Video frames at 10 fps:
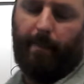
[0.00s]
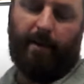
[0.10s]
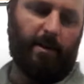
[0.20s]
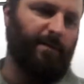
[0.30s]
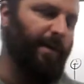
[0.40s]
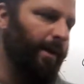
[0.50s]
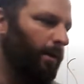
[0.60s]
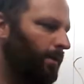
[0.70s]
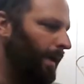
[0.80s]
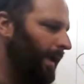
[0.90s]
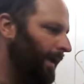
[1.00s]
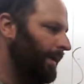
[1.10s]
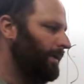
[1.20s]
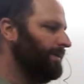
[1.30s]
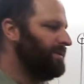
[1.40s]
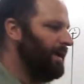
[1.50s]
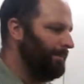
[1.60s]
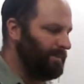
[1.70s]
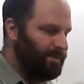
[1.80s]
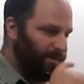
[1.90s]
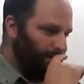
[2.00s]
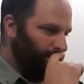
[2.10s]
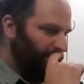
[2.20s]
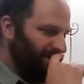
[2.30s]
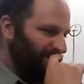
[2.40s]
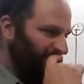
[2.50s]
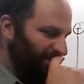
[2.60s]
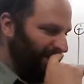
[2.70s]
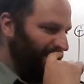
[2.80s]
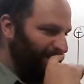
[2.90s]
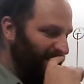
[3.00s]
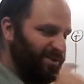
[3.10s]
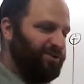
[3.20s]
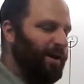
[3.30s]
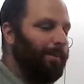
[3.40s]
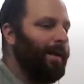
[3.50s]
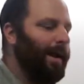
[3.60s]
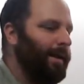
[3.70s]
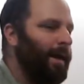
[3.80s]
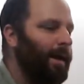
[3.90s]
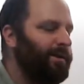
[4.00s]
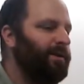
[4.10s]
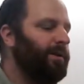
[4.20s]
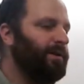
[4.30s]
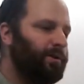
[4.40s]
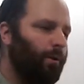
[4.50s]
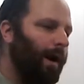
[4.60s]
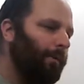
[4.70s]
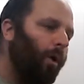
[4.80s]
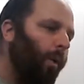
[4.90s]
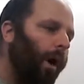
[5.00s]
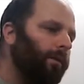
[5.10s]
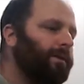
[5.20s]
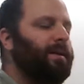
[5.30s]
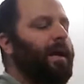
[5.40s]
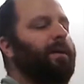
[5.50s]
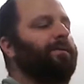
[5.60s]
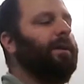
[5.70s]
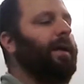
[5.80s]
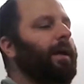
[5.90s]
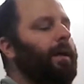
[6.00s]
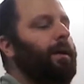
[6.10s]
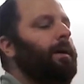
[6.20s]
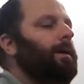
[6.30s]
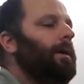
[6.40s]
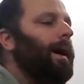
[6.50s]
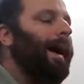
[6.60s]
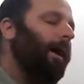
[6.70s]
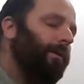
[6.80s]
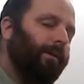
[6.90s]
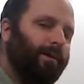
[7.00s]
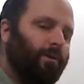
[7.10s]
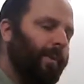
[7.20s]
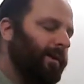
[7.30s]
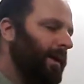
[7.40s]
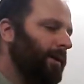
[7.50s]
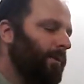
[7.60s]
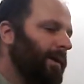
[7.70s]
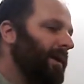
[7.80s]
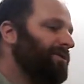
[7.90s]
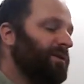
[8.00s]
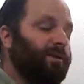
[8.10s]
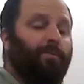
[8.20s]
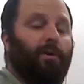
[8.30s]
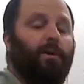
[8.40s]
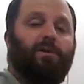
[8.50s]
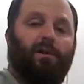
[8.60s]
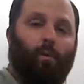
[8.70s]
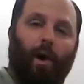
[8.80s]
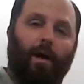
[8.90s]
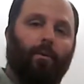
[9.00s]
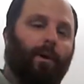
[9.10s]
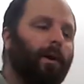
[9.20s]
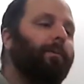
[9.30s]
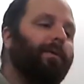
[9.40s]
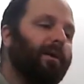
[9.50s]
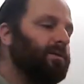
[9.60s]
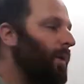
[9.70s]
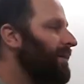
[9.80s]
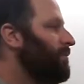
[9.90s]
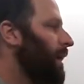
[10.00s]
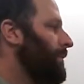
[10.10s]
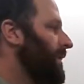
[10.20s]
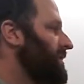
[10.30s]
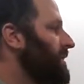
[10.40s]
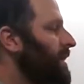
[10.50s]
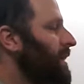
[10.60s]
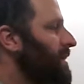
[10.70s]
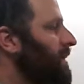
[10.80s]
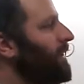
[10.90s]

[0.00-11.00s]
make this video and attempt to do the best job that I can to describe qualitatively how electromagnetic radiation is produced and why you end up with these wave properties. So